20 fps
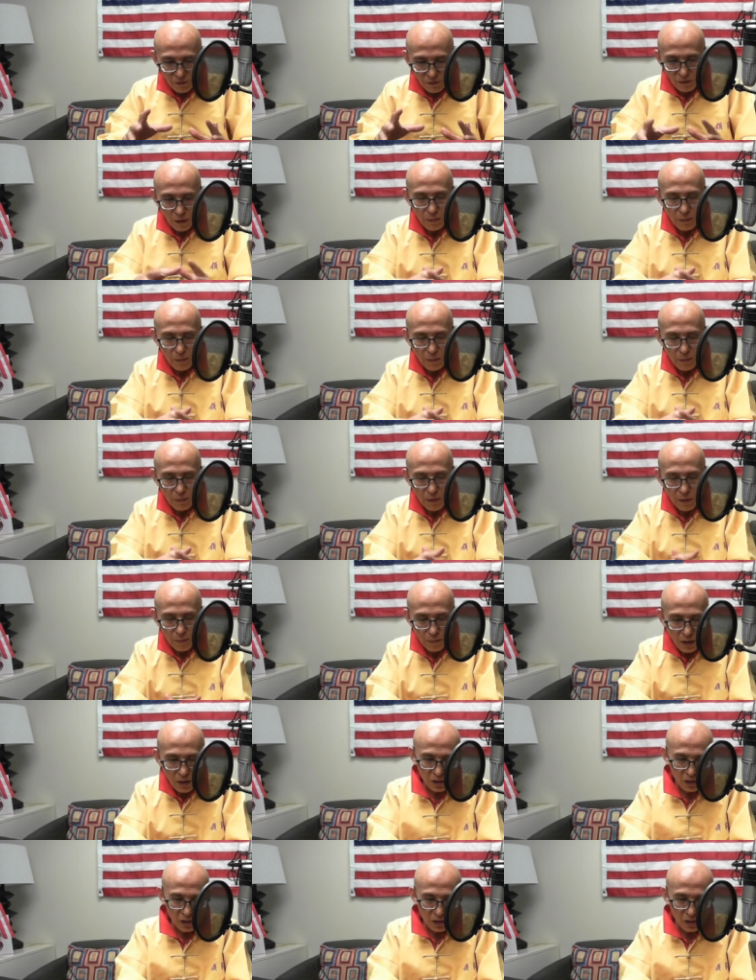a
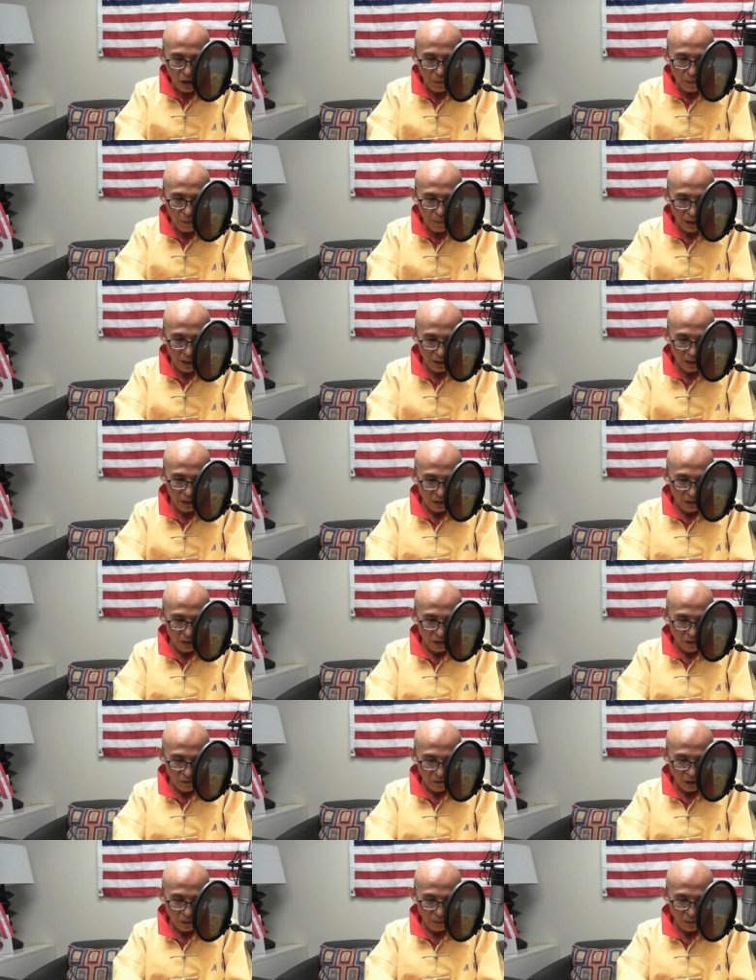microscopic,
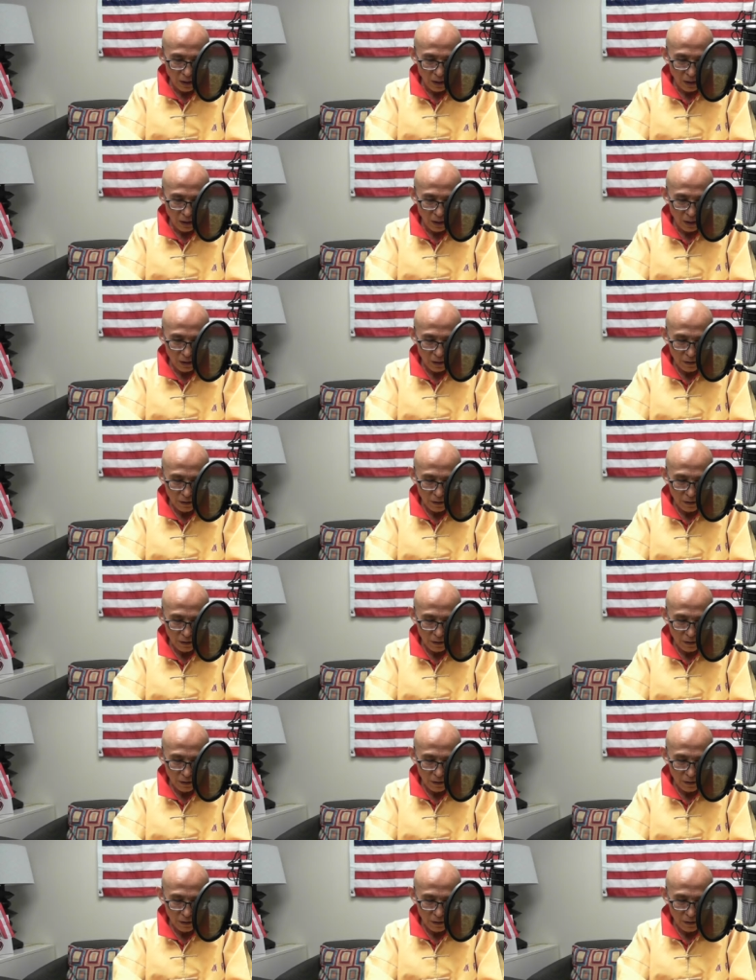from a